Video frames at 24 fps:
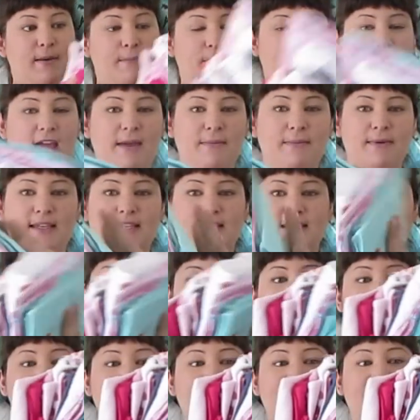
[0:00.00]
baby
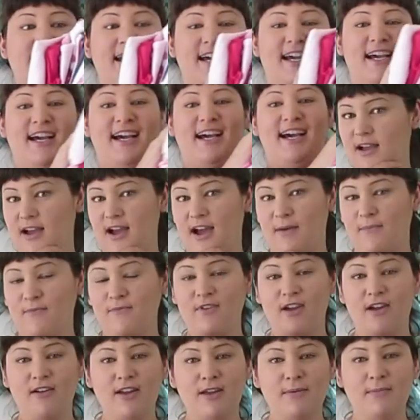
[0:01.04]
stack. I'm
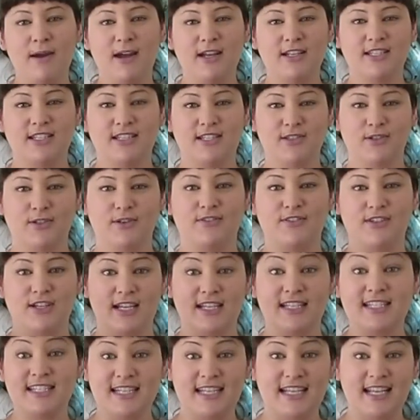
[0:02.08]
very much a sort of
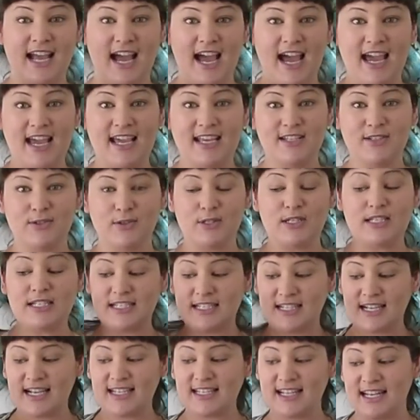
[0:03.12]
just in case, or just
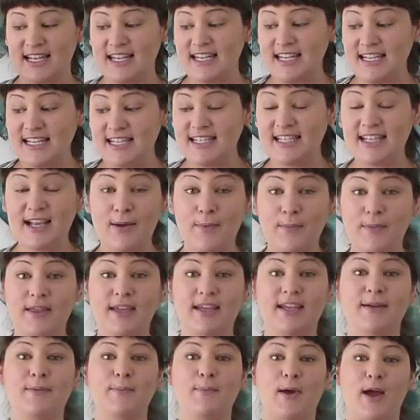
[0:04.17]
in case I need
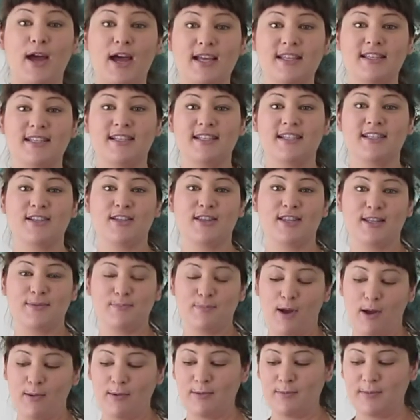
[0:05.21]
something person. So there's
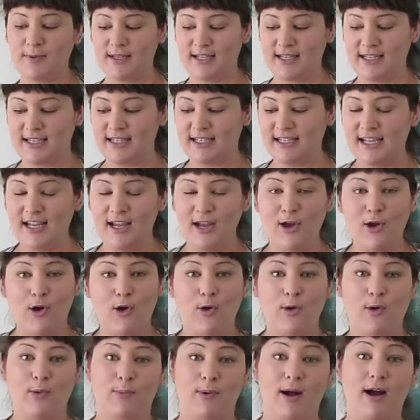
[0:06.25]
probably,
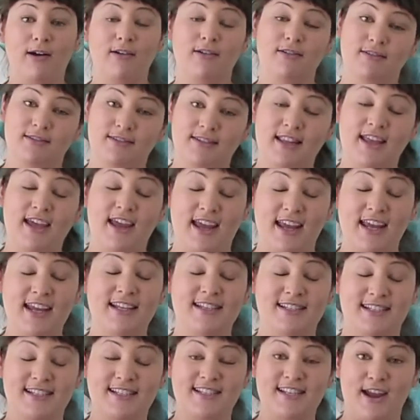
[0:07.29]
well,
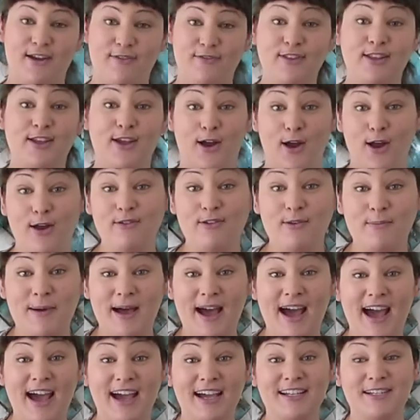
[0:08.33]
there's definitely
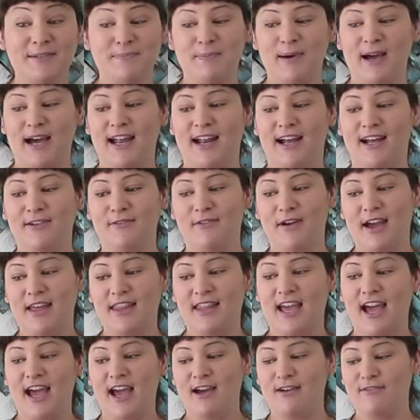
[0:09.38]
overpacked, but I'd
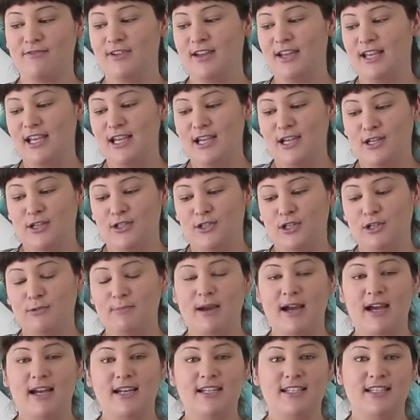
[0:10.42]
rather have too
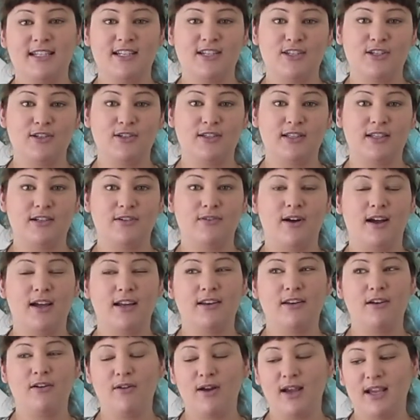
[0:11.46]
much than too little. I
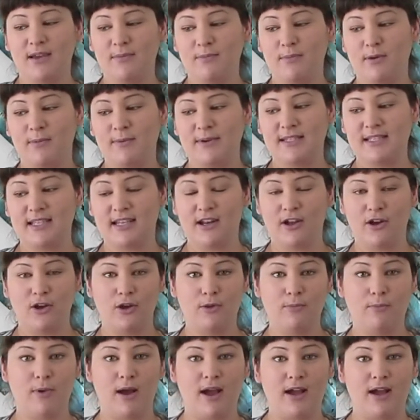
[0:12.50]
know I can probably send home